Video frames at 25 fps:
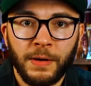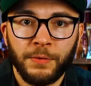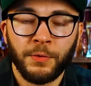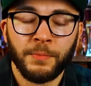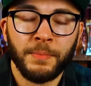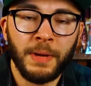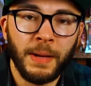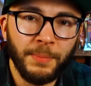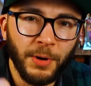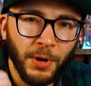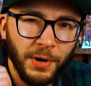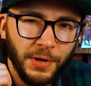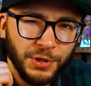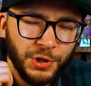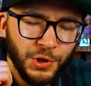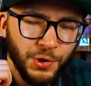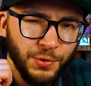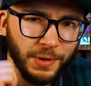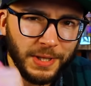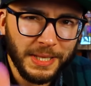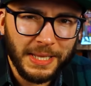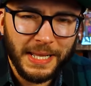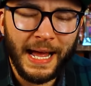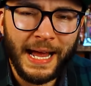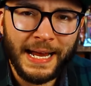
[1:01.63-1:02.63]
Remember to
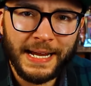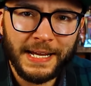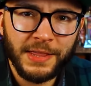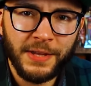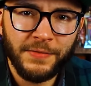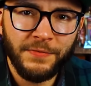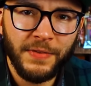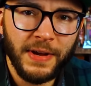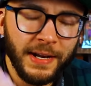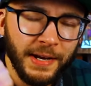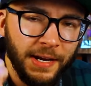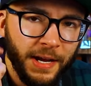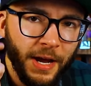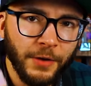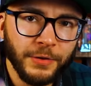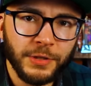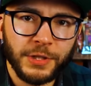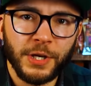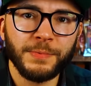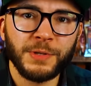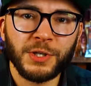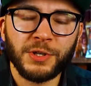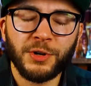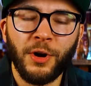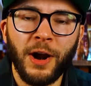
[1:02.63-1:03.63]
like the video,
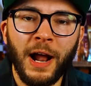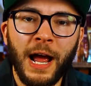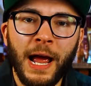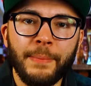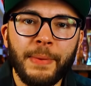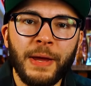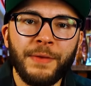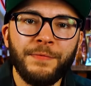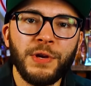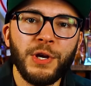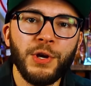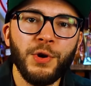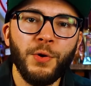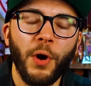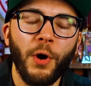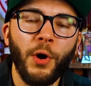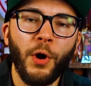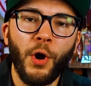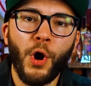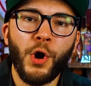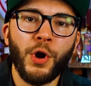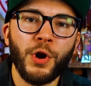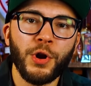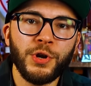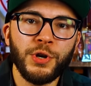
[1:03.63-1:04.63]
subscribe if you
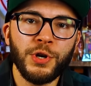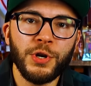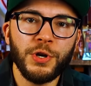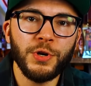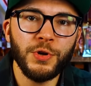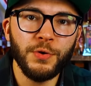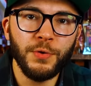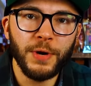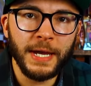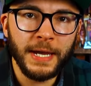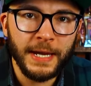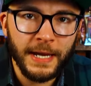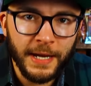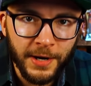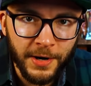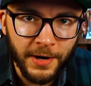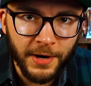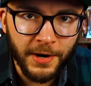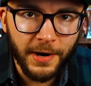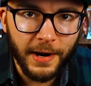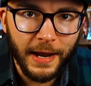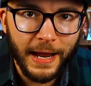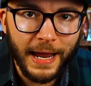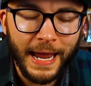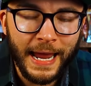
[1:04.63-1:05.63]
are new
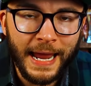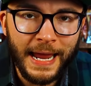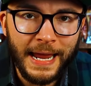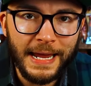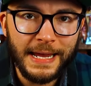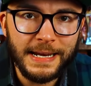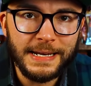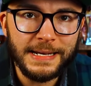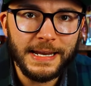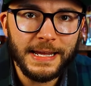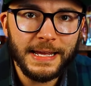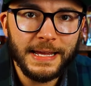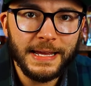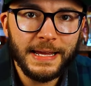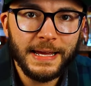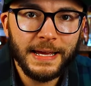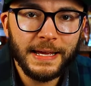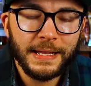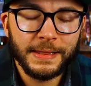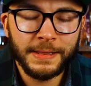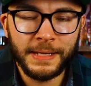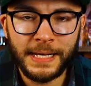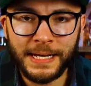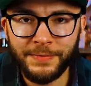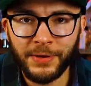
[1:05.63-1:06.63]
here, and
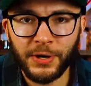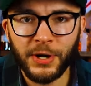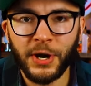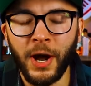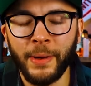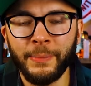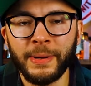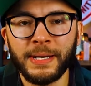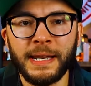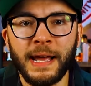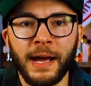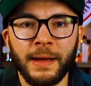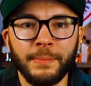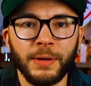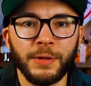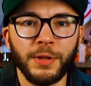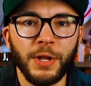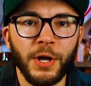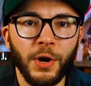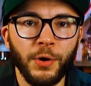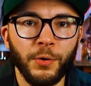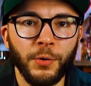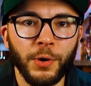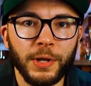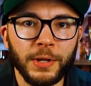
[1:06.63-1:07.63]
leave a comment down
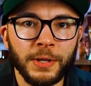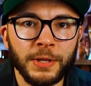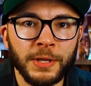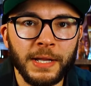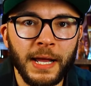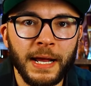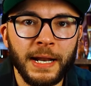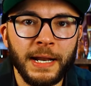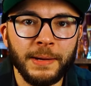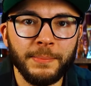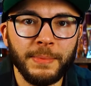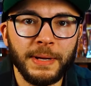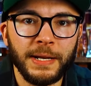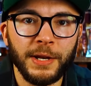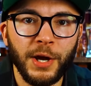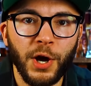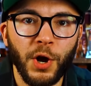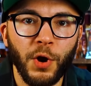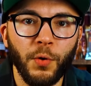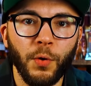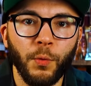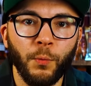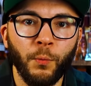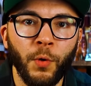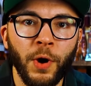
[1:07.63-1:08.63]
below letting me
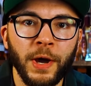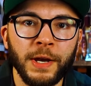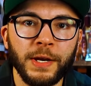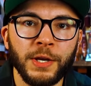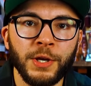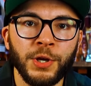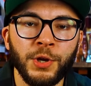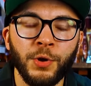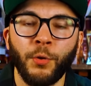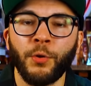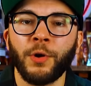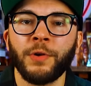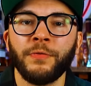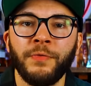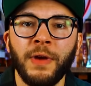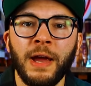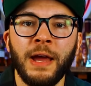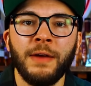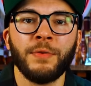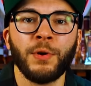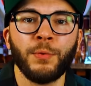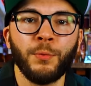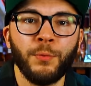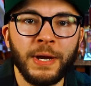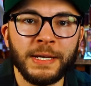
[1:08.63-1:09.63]
know what your
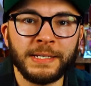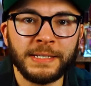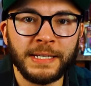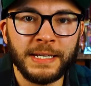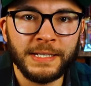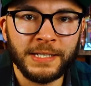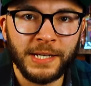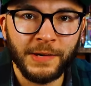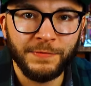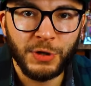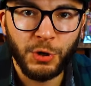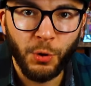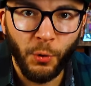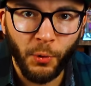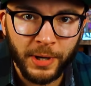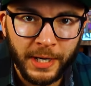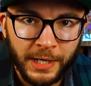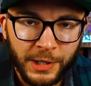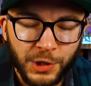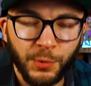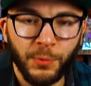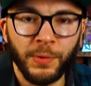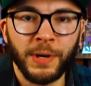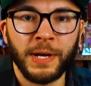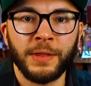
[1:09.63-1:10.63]
favorite whiskeys of
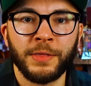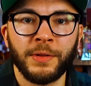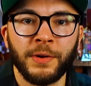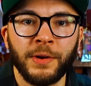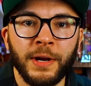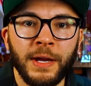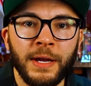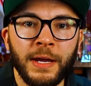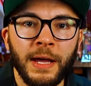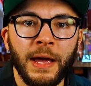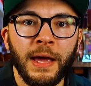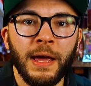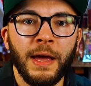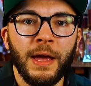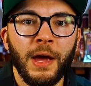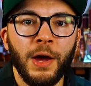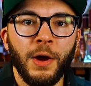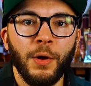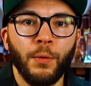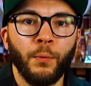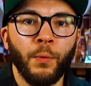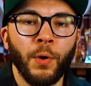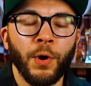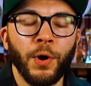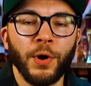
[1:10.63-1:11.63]
2023
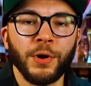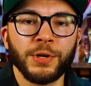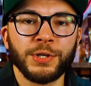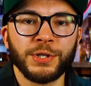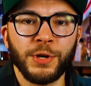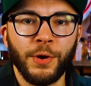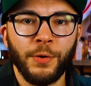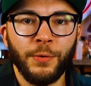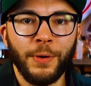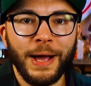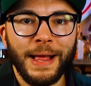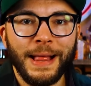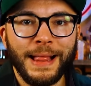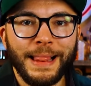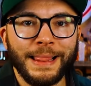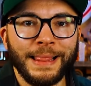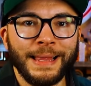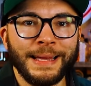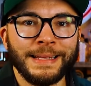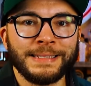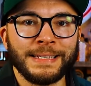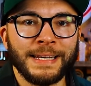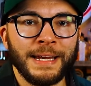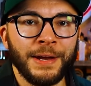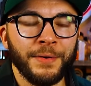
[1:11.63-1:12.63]
were. So
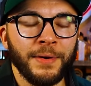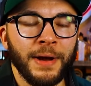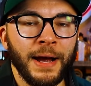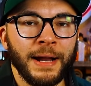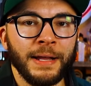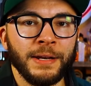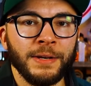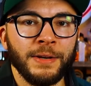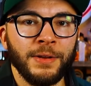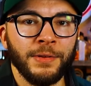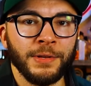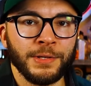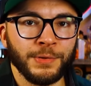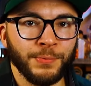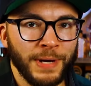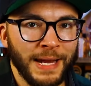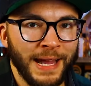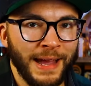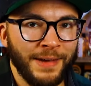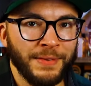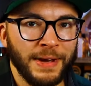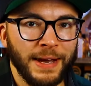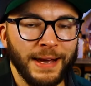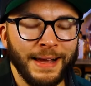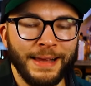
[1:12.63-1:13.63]
let's get right into this. We
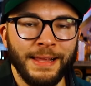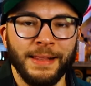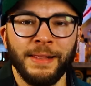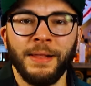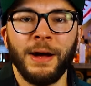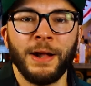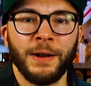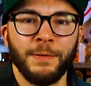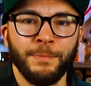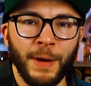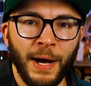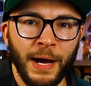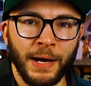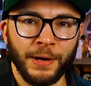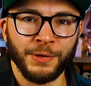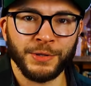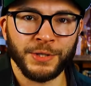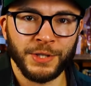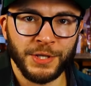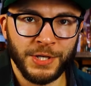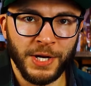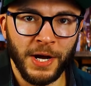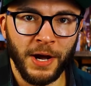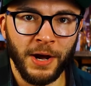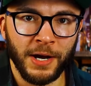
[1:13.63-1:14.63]
have a lot of bottles
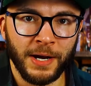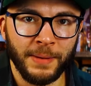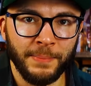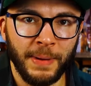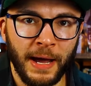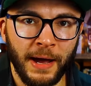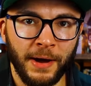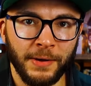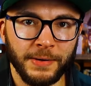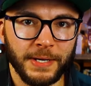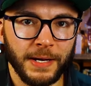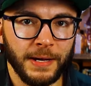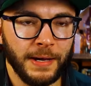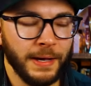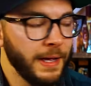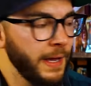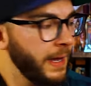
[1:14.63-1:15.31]
to talk about.